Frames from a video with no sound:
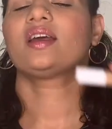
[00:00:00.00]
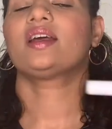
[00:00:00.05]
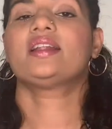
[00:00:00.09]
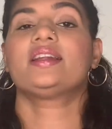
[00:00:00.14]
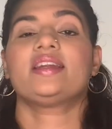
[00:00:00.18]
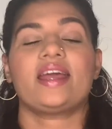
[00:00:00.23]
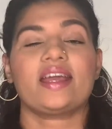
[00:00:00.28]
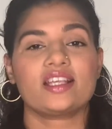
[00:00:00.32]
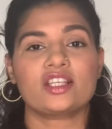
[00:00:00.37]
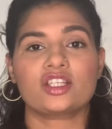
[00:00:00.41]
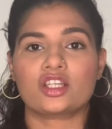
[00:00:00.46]

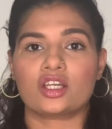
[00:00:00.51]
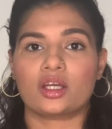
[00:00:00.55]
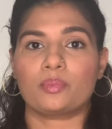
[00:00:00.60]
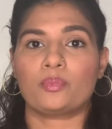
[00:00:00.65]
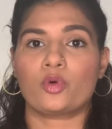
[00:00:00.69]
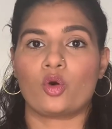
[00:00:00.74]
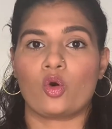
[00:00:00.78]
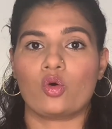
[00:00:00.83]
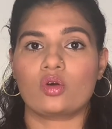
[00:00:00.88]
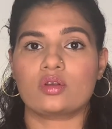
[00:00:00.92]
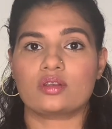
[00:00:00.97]
Next
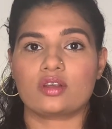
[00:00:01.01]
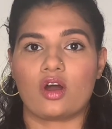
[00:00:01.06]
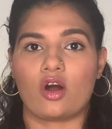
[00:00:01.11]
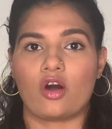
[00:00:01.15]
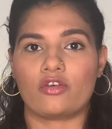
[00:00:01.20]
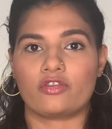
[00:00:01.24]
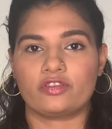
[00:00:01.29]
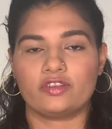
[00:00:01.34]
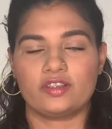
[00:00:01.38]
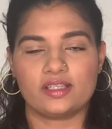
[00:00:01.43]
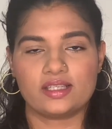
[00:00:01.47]
pros
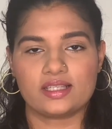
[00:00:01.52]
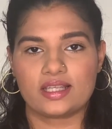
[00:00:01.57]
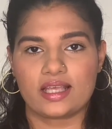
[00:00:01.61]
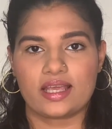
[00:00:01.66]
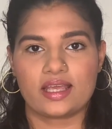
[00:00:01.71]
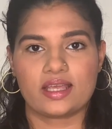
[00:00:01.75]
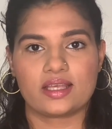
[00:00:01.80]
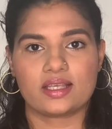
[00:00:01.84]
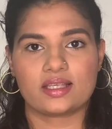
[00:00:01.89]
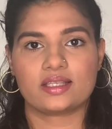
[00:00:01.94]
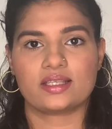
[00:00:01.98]
of this
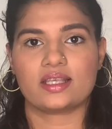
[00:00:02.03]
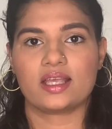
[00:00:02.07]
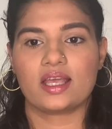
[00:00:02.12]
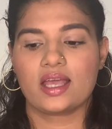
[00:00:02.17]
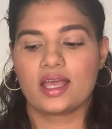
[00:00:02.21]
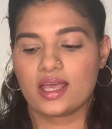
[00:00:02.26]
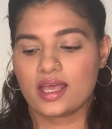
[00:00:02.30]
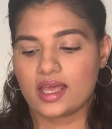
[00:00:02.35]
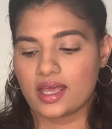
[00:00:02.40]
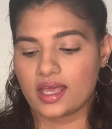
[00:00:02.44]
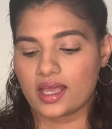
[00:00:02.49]
is
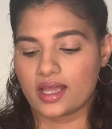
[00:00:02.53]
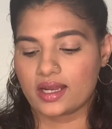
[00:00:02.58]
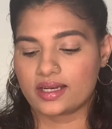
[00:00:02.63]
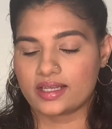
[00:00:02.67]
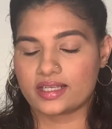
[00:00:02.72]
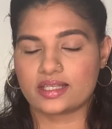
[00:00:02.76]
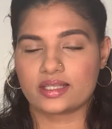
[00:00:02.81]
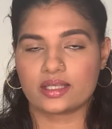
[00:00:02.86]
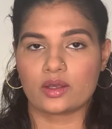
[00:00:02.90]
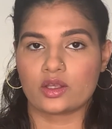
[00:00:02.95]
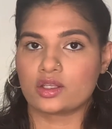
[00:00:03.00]
it
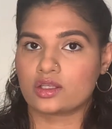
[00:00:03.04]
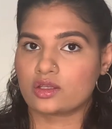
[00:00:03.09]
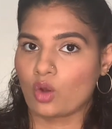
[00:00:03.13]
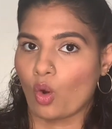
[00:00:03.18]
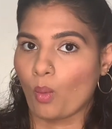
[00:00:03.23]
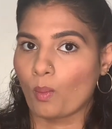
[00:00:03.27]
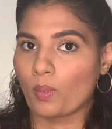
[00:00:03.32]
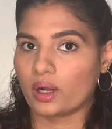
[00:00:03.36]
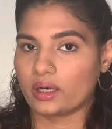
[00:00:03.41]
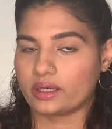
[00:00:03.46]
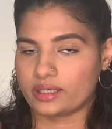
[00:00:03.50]
is so
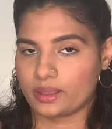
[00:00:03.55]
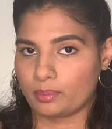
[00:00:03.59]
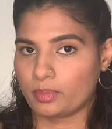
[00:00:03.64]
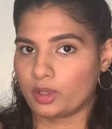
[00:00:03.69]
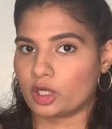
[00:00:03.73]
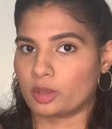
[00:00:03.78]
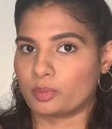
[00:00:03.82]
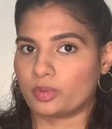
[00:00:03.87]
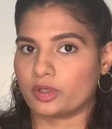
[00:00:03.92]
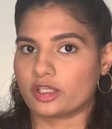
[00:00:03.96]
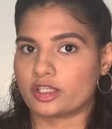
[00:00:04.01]

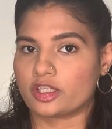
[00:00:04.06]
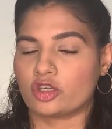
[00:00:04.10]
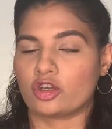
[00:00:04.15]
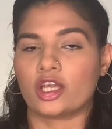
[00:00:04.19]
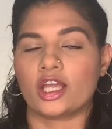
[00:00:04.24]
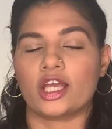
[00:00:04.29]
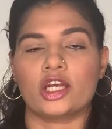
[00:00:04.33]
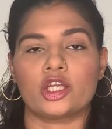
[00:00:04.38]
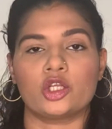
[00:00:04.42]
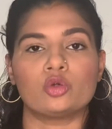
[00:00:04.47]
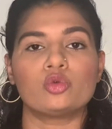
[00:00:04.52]
multi-purpose. You
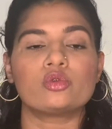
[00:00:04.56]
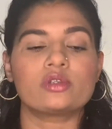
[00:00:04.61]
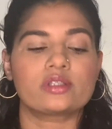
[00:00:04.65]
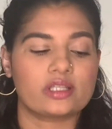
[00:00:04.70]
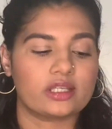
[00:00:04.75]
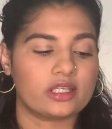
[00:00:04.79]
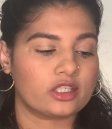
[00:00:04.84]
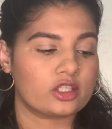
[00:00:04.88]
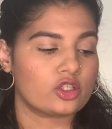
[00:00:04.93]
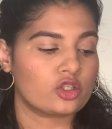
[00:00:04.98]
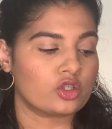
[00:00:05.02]
can use
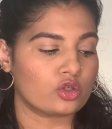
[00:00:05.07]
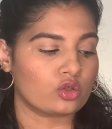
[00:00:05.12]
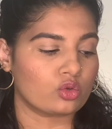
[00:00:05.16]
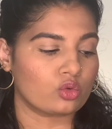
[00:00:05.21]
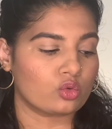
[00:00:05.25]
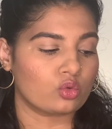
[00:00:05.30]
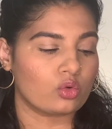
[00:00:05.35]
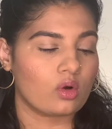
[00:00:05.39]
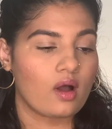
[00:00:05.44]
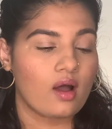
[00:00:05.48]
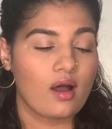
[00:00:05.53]
it to